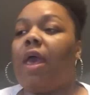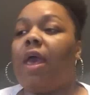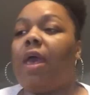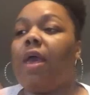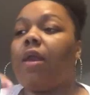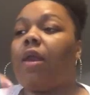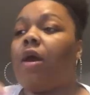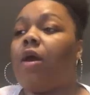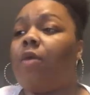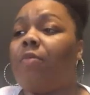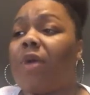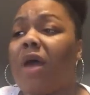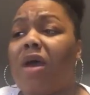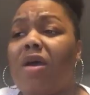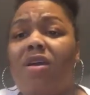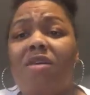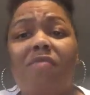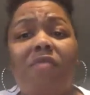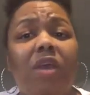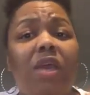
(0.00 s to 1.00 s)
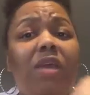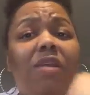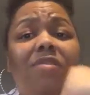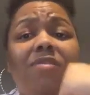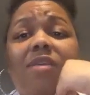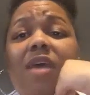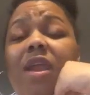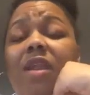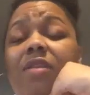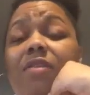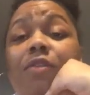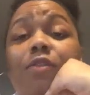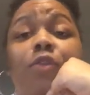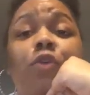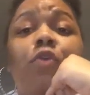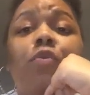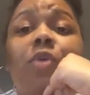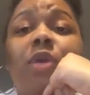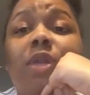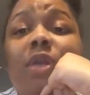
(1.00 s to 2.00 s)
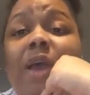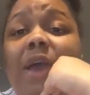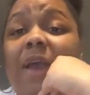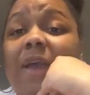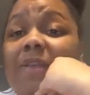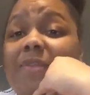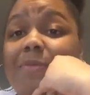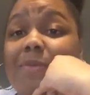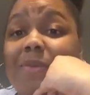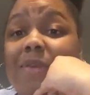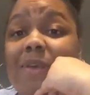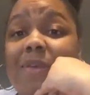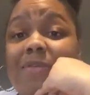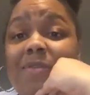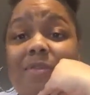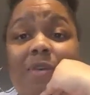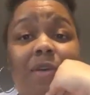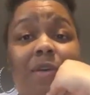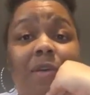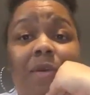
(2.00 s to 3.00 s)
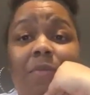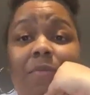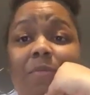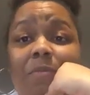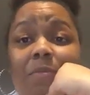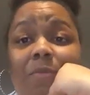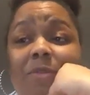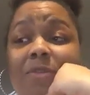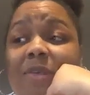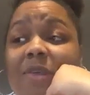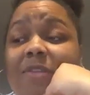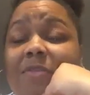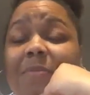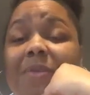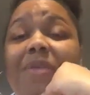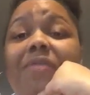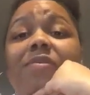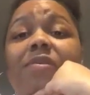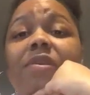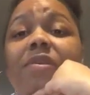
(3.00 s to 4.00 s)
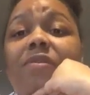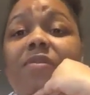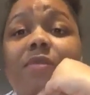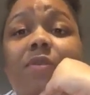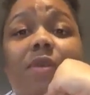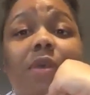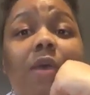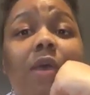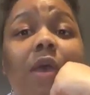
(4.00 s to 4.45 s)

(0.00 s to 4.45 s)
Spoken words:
And however he decided to do it, I guess was his business.